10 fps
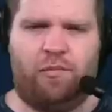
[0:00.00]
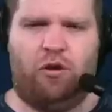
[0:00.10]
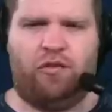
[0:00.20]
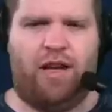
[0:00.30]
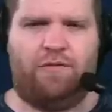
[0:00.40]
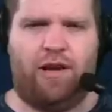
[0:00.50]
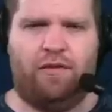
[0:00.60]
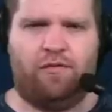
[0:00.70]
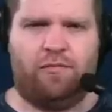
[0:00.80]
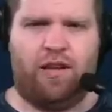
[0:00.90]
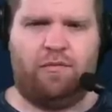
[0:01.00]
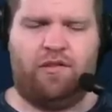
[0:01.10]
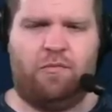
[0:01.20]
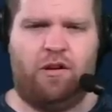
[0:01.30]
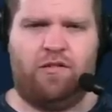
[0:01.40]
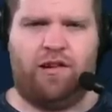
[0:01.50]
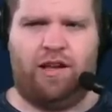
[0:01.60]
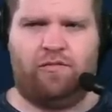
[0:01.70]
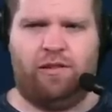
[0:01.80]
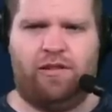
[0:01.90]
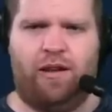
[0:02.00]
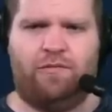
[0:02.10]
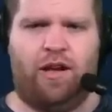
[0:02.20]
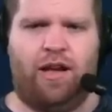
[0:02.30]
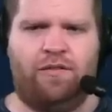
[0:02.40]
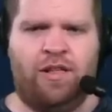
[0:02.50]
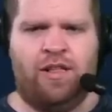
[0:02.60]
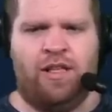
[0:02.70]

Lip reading: go top 5 sometimes. Jamar Chase went top 5.